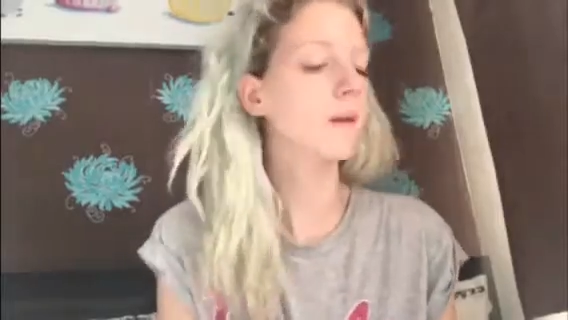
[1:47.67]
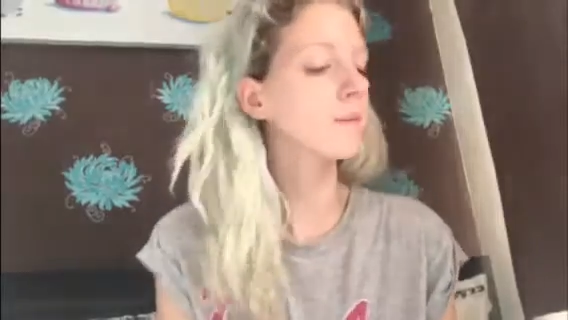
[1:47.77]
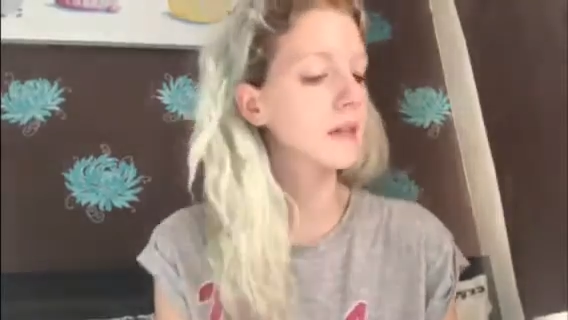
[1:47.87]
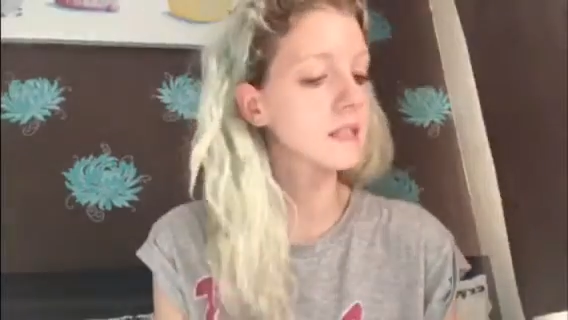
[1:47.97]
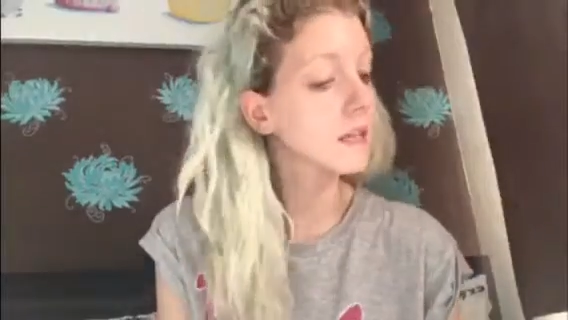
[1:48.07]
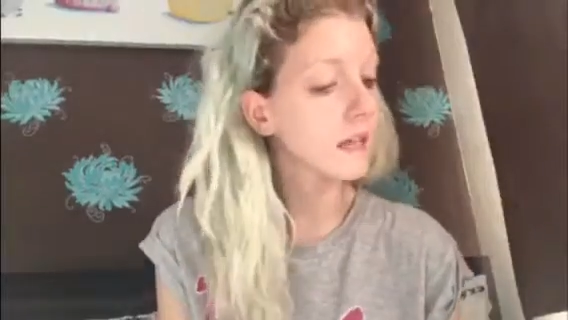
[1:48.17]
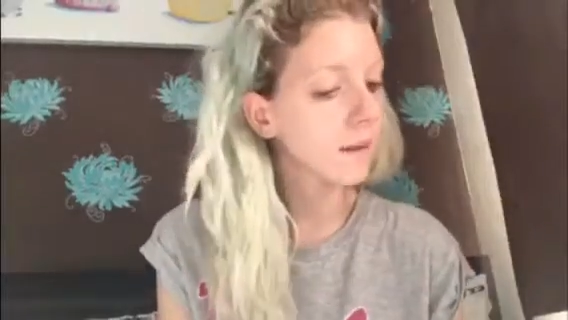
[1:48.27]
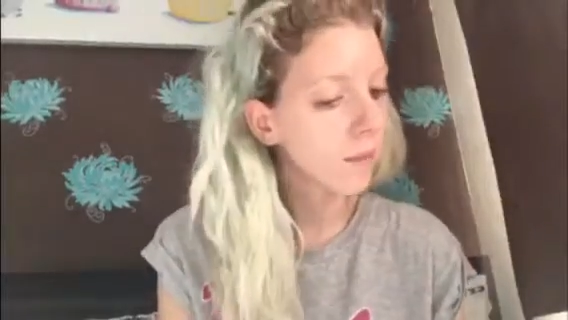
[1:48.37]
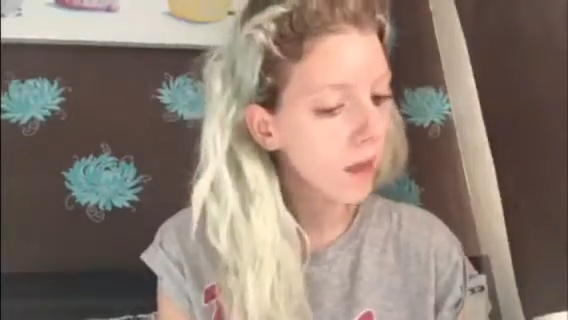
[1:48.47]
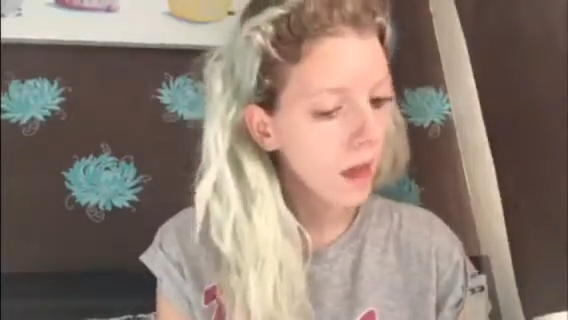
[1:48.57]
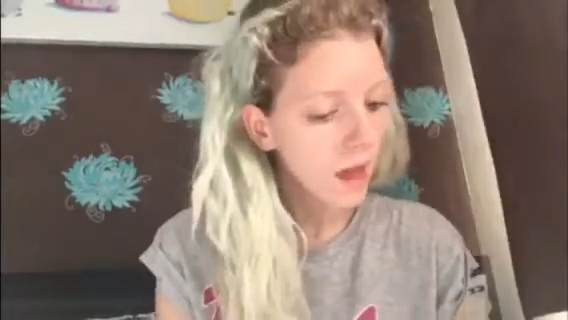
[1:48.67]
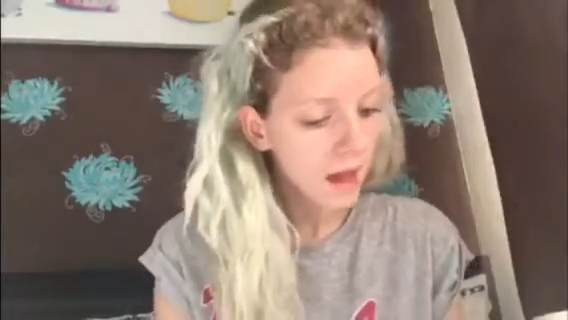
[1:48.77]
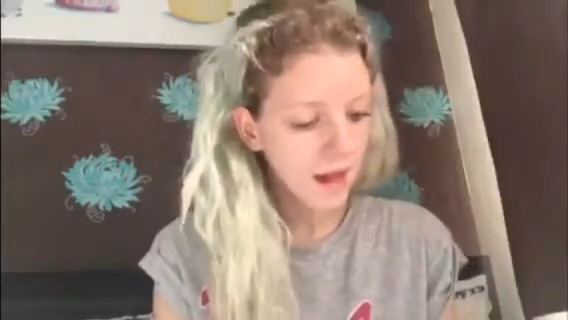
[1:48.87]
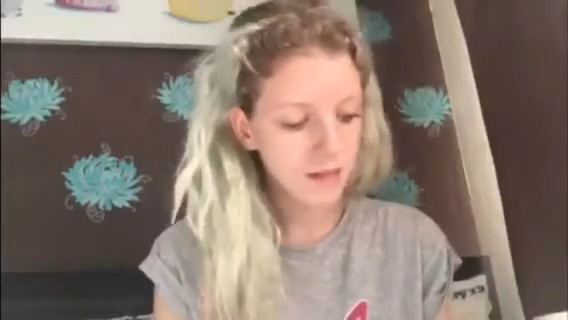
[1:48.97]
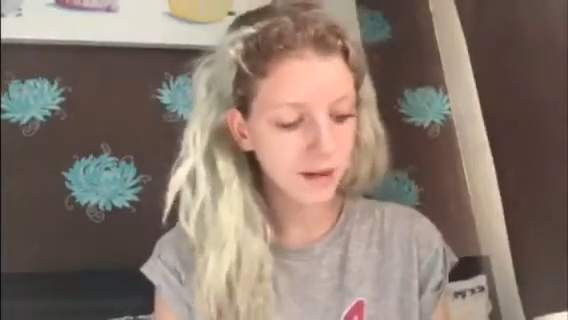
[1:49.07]
Basically,
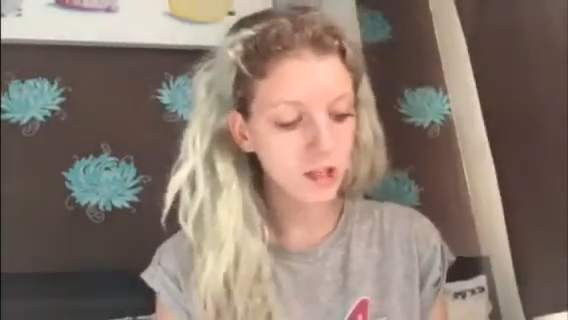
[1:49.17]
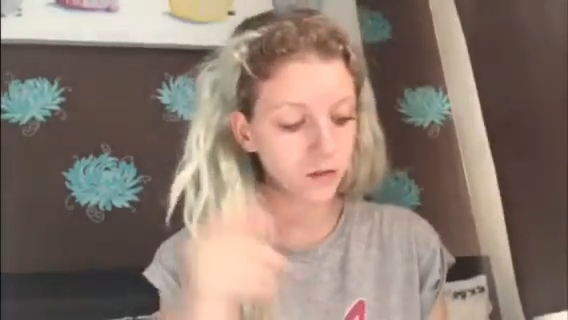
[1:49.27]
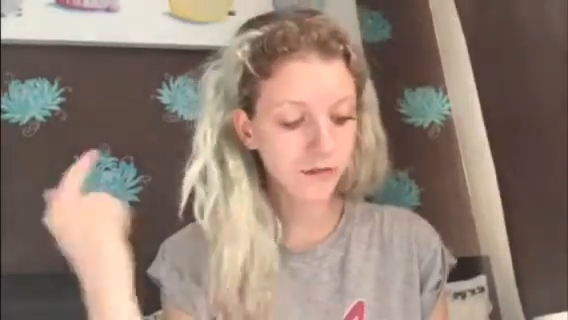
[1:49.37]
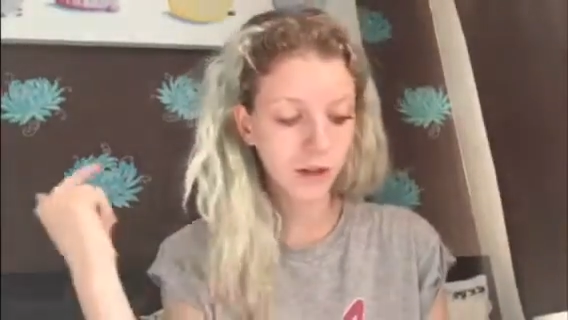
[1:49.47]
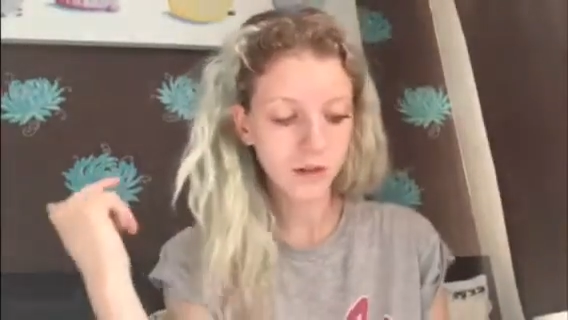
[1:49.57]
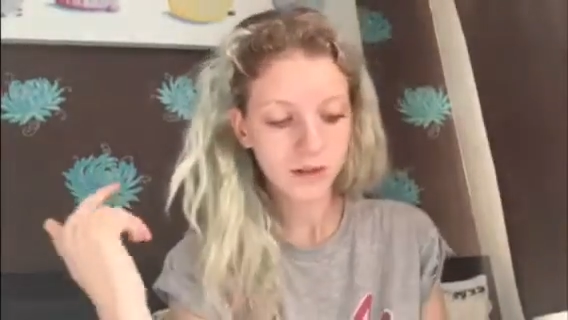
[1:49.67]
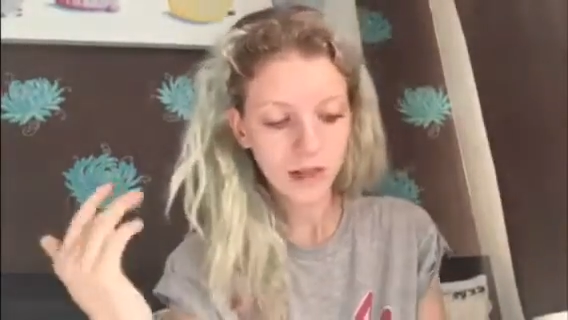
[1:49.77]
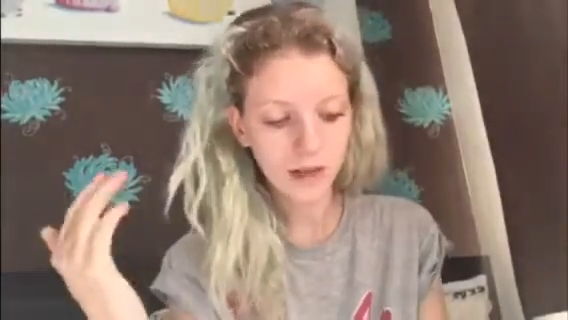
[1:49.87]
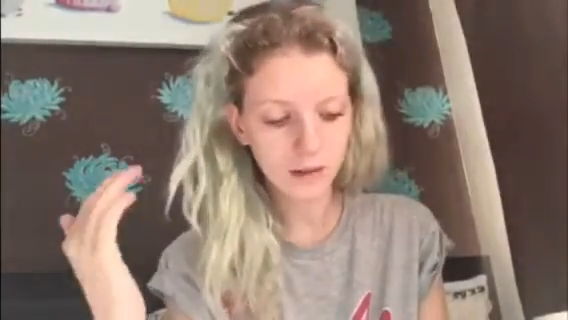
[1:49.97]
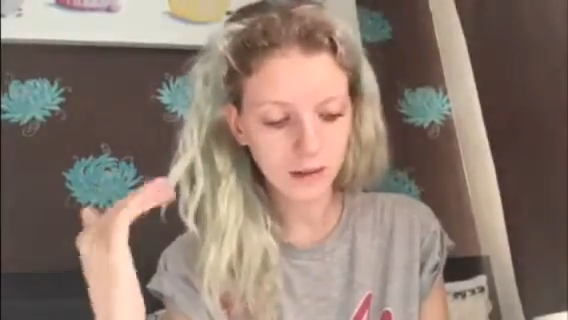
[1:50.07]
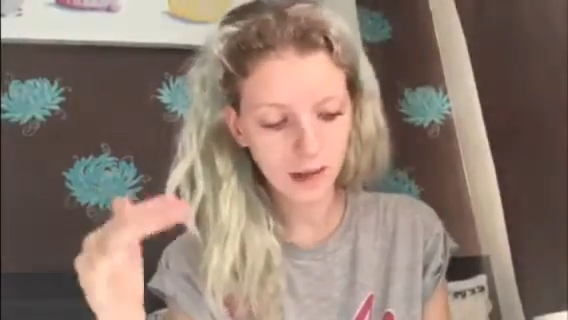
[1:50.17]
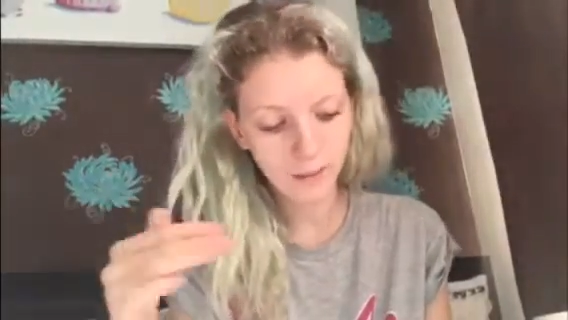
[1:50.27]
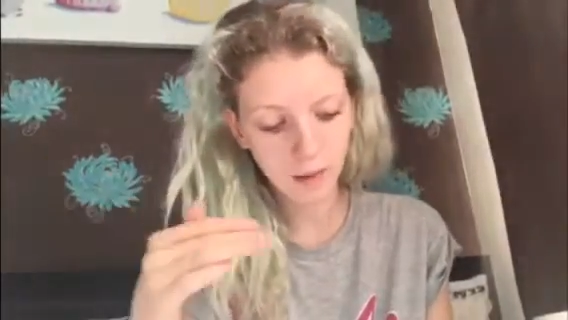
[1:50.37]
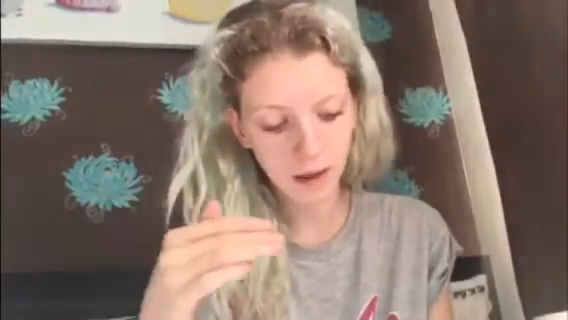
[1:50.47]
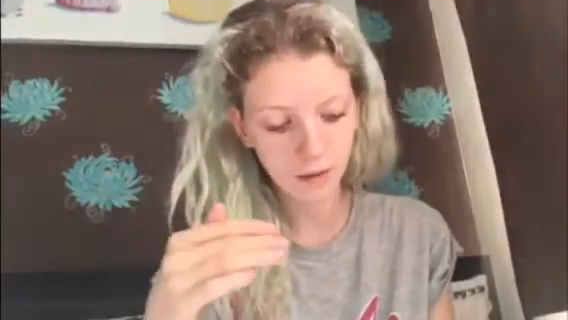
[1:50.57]
it's patient views and
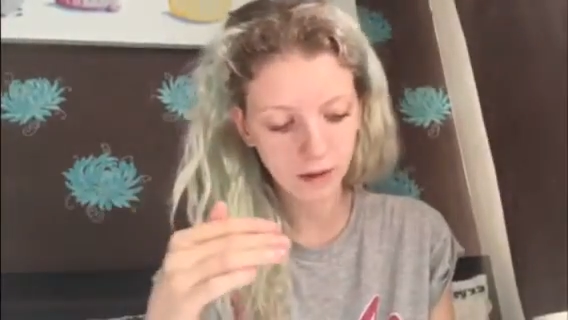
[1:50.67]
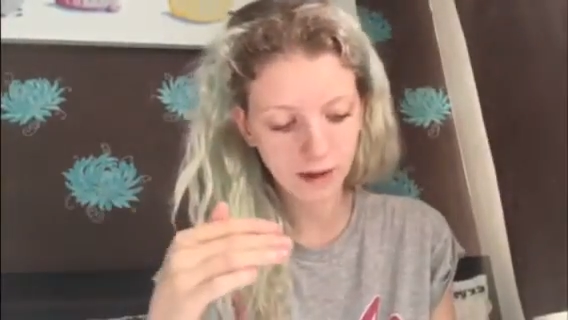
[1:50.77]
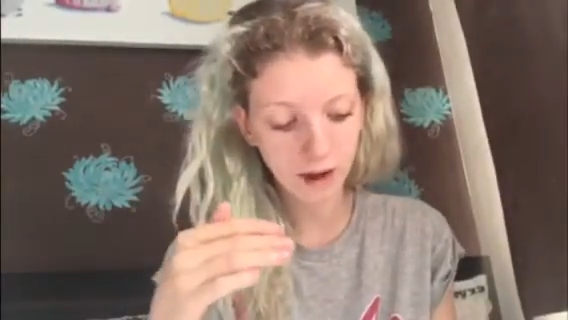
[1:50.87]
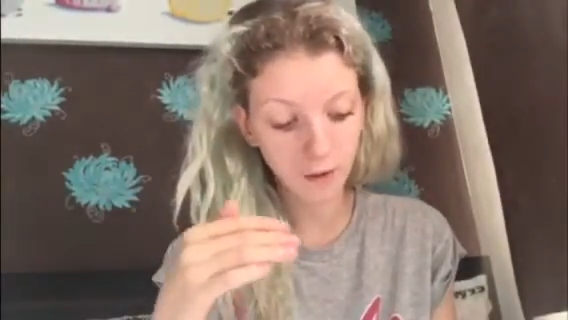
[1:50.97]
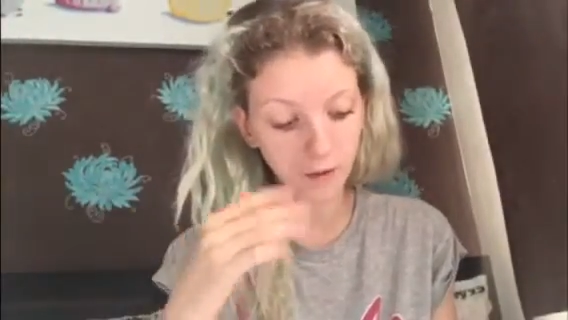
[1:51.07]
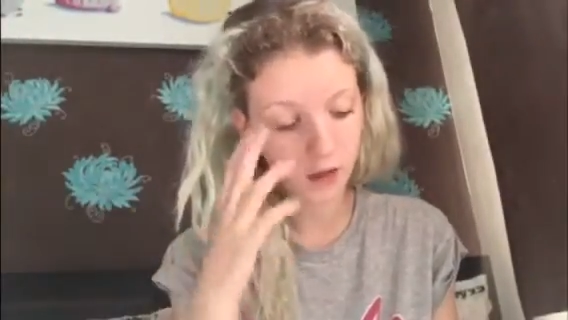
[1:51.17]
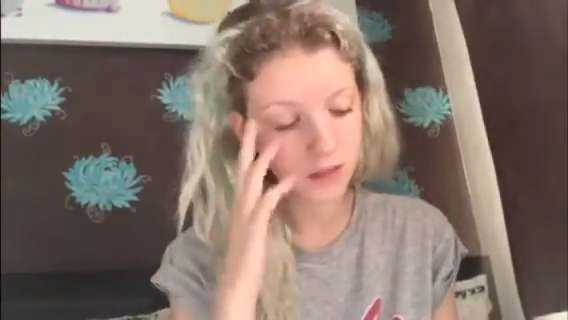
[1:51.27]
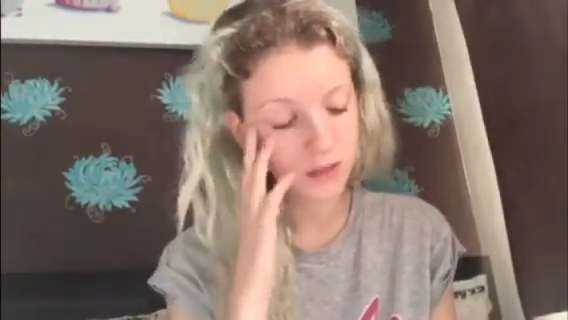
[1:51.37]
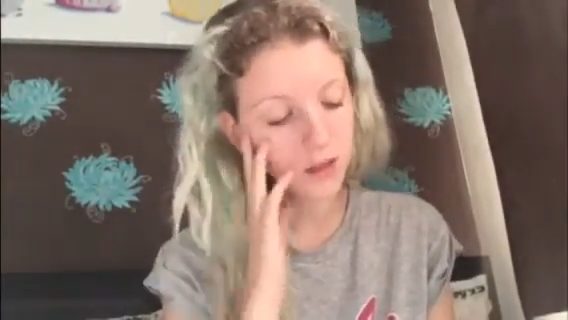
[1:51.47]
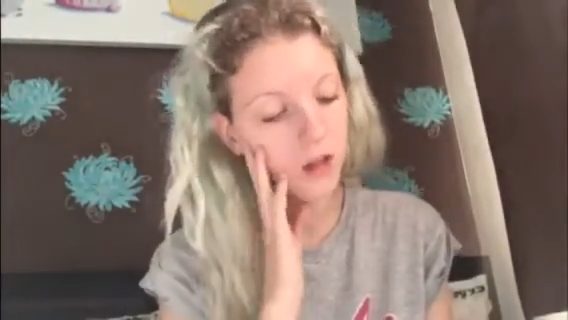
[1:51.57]
parent care reviews.